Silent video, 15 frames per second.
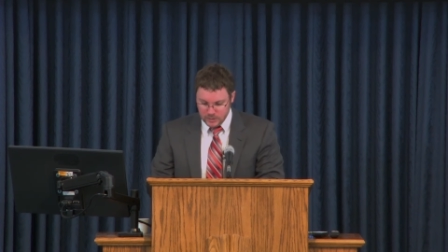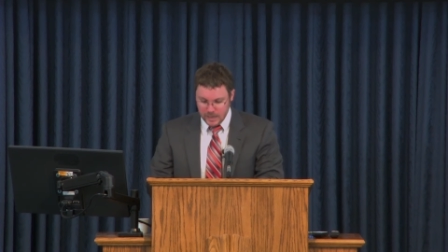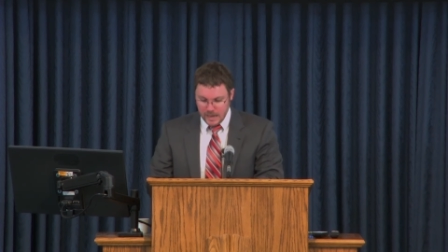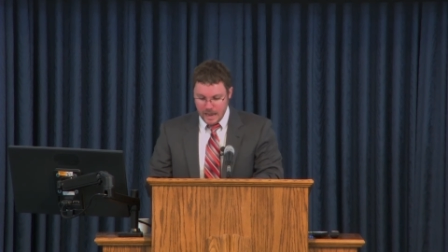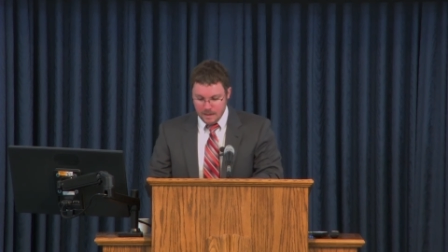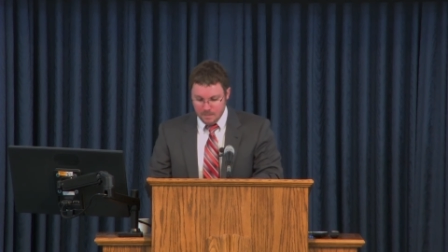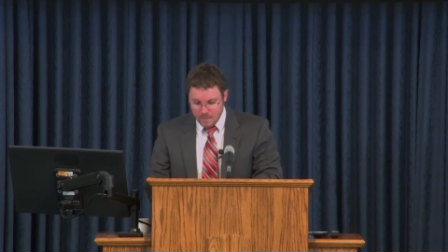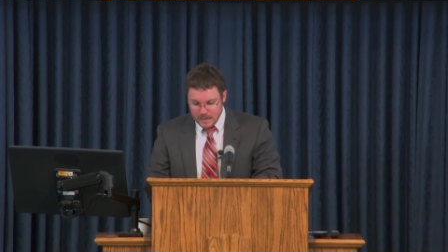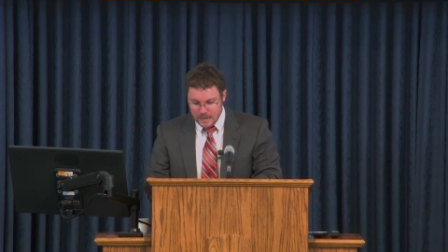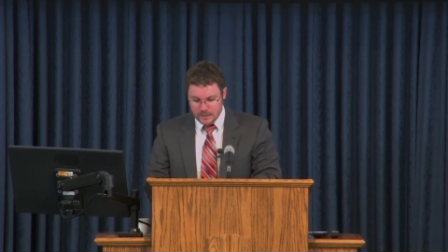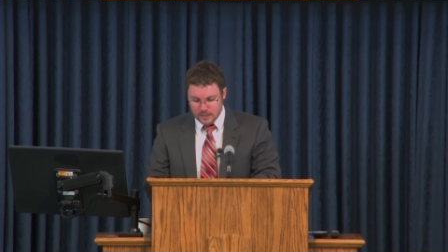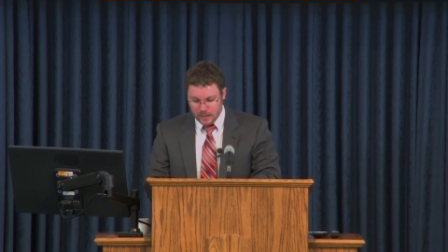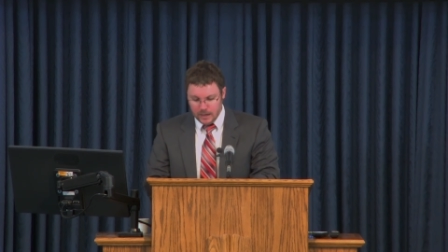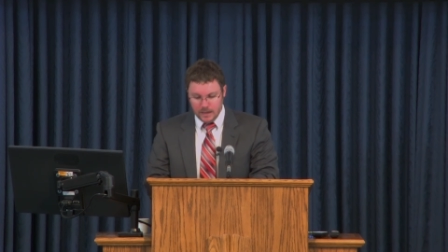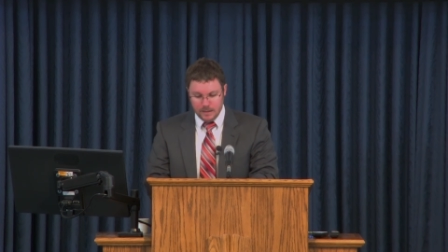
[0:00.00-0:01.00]
And many
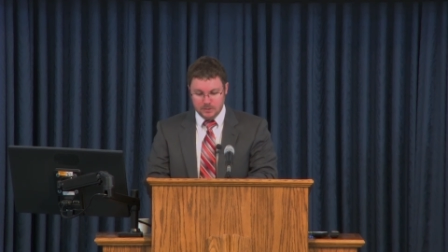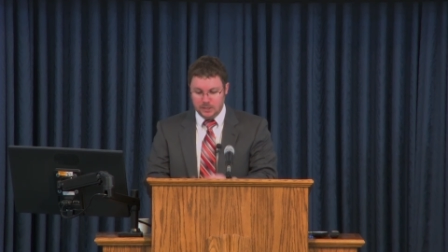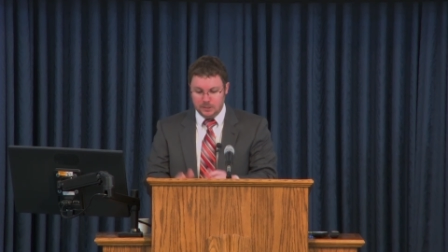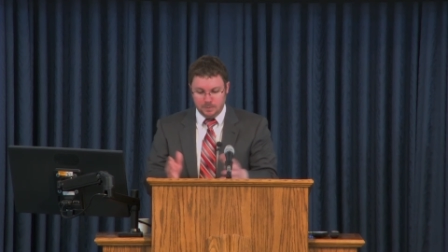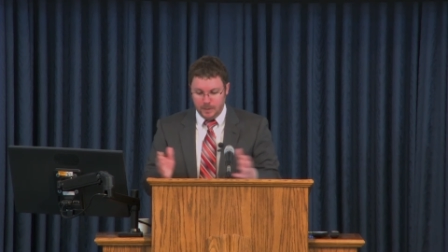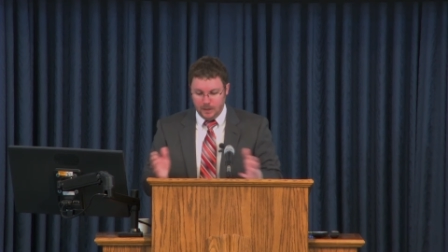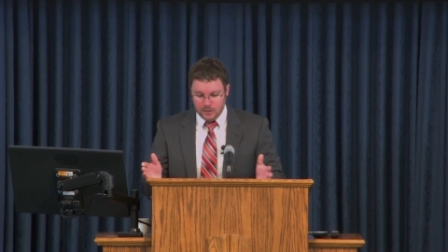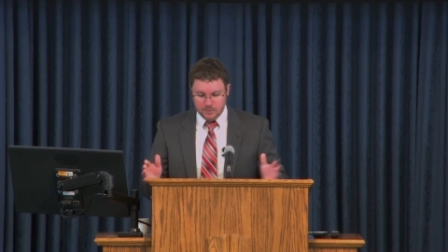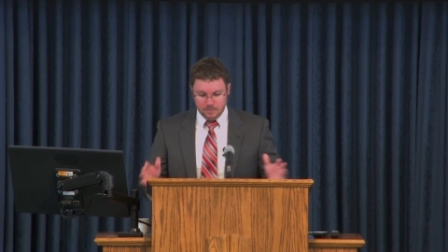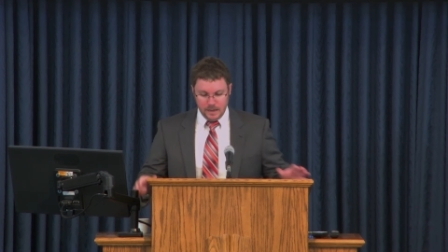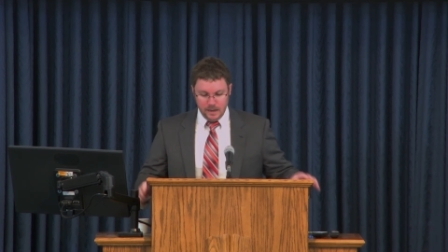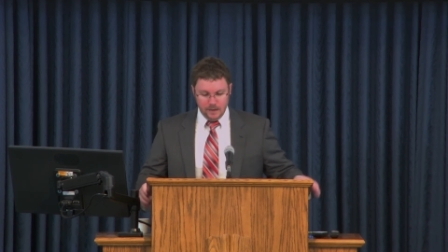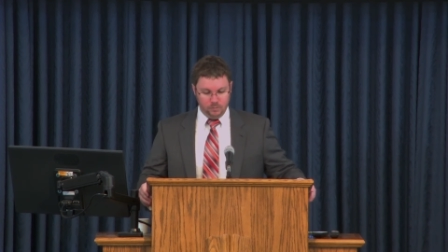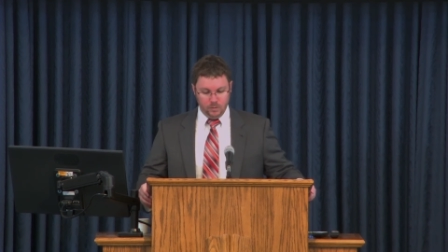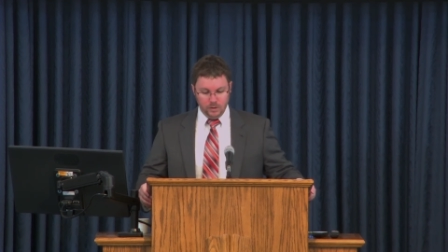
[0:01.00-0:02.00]
times his parents may
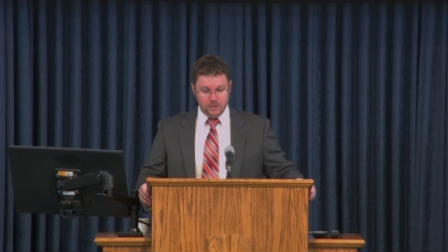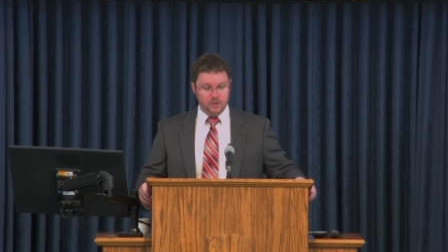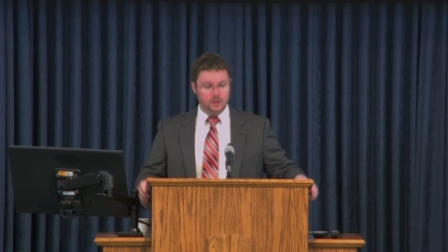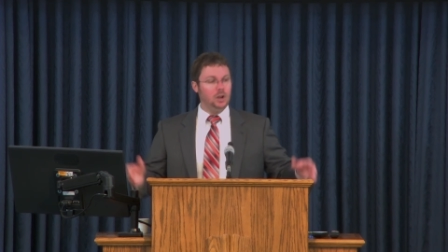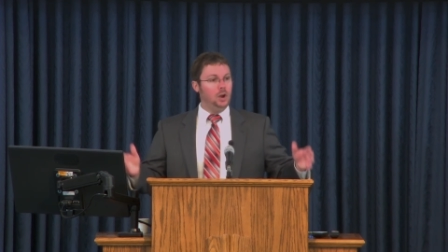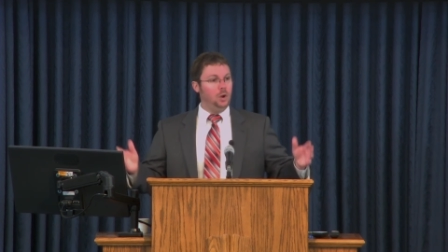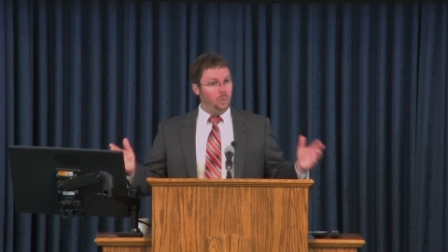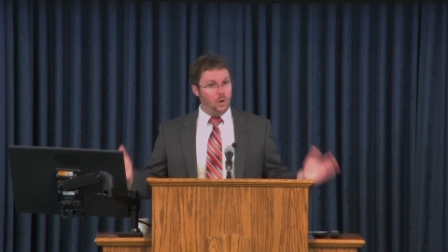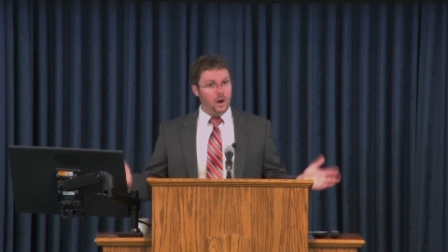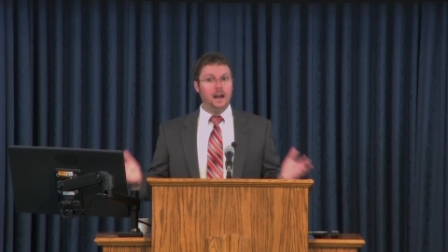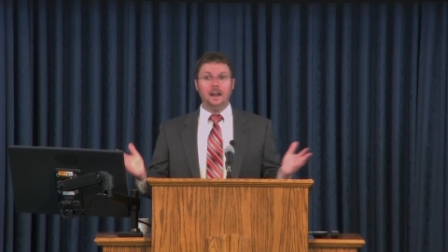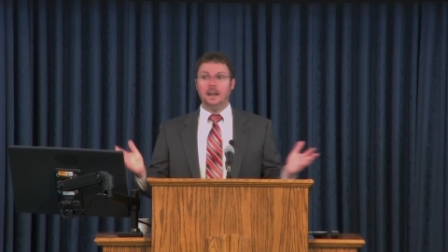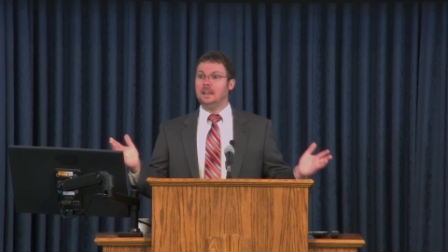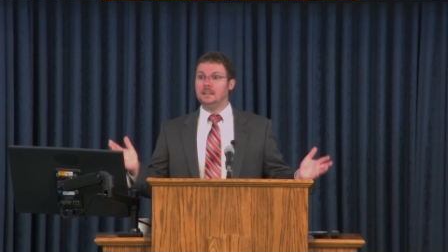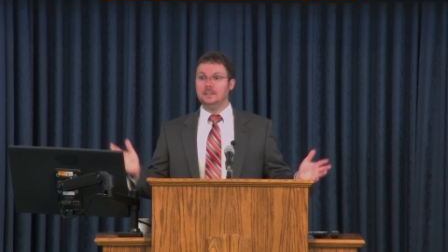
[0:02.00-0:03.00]
have wondered,
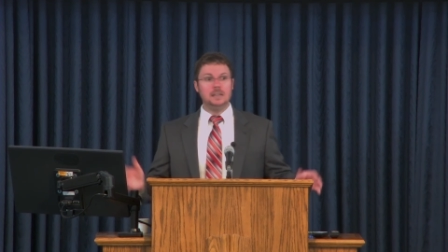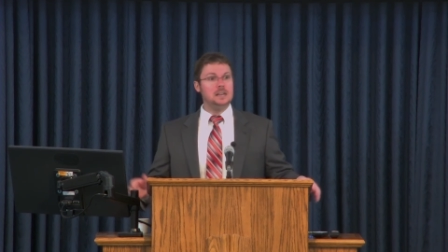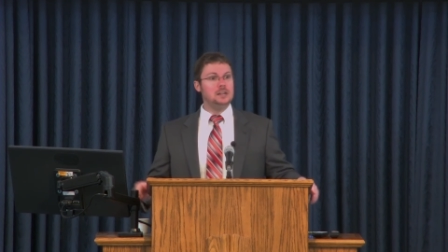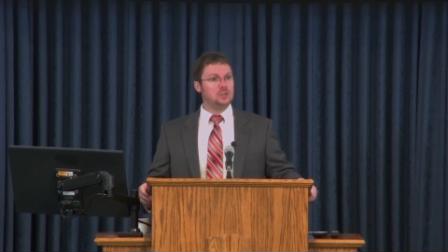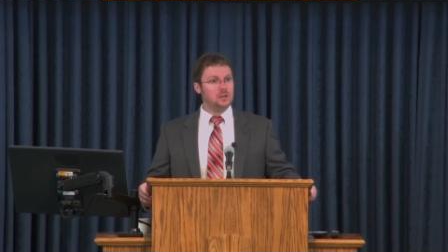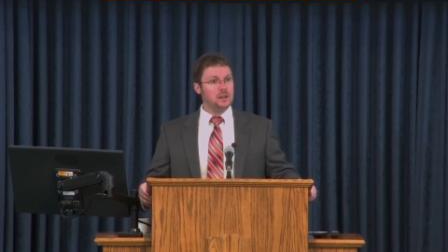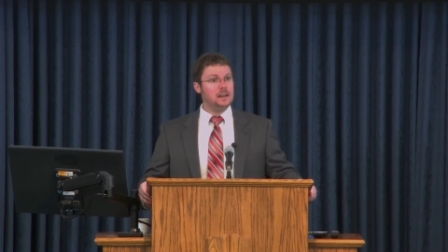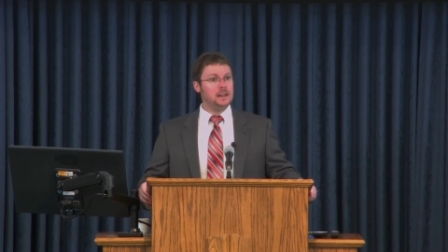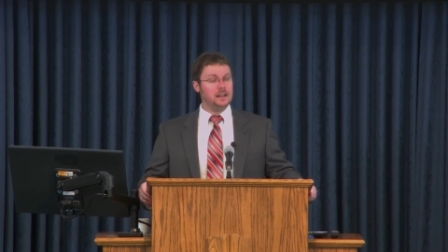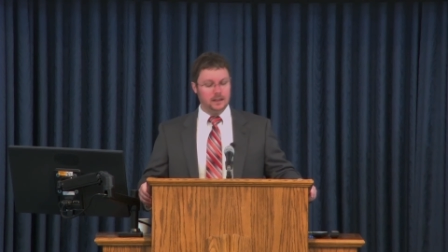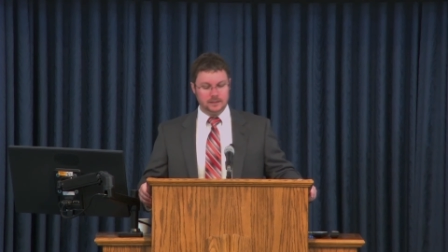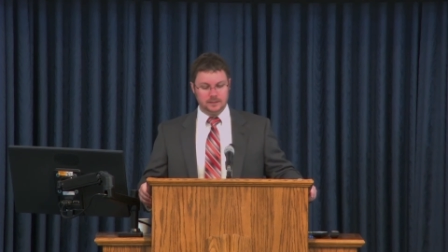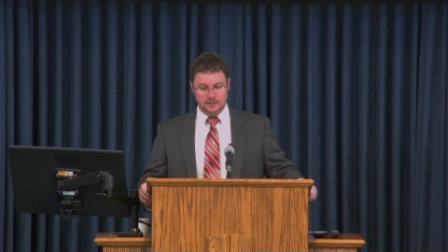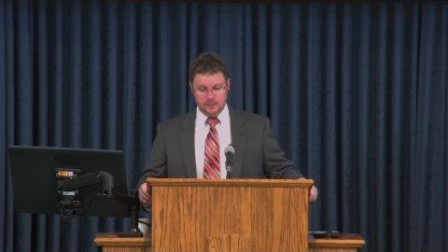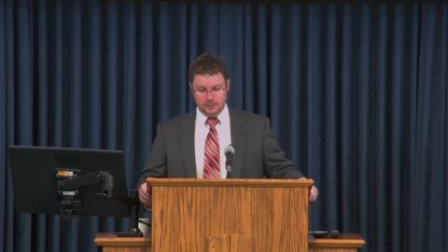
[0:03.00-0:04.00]
why is he treating
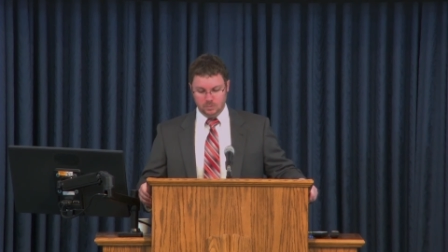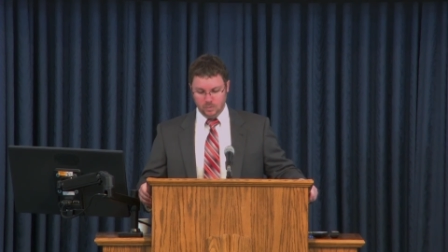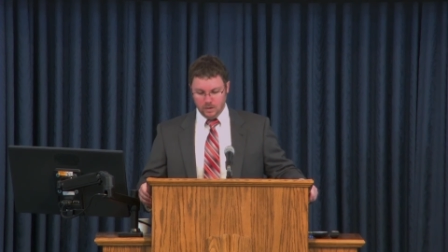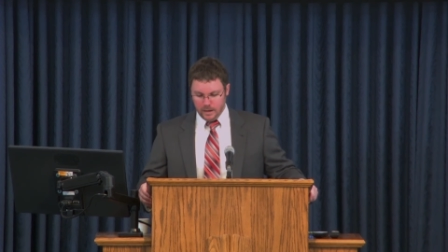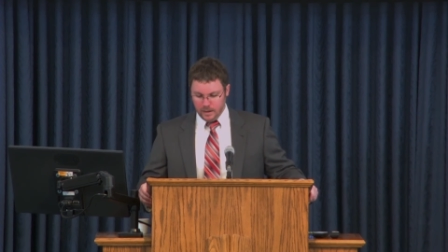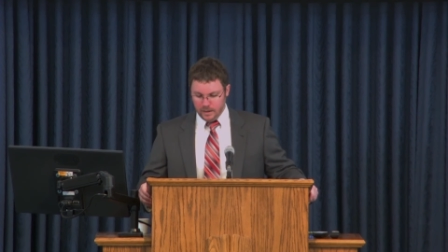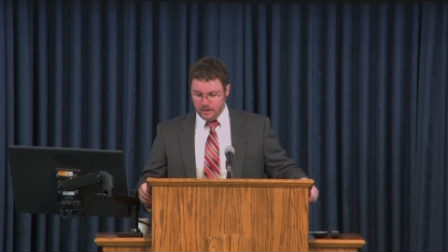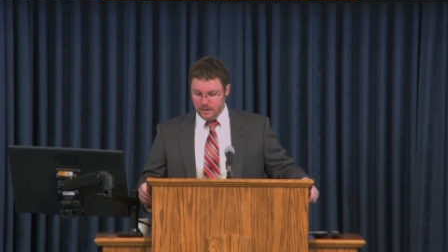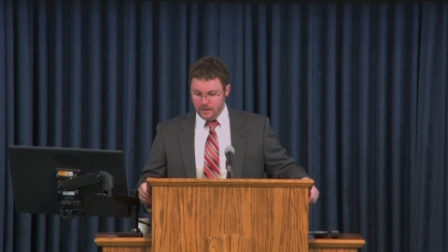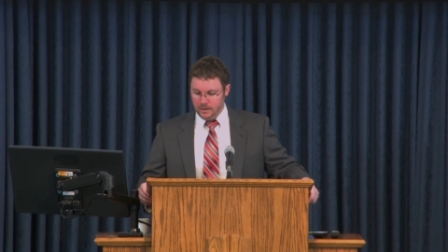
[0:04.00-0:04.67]
us this way?